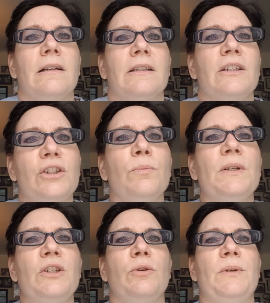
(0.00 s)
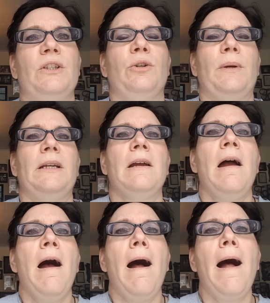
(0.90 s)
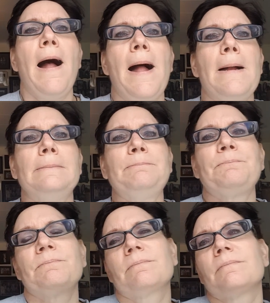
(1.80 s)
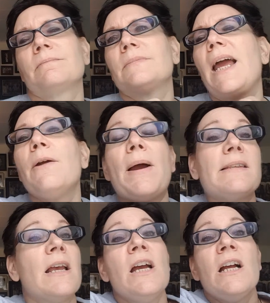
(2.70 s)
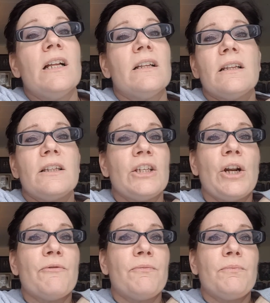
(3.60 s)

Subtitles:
Stupid, stupid, stupid. Anyways, you know,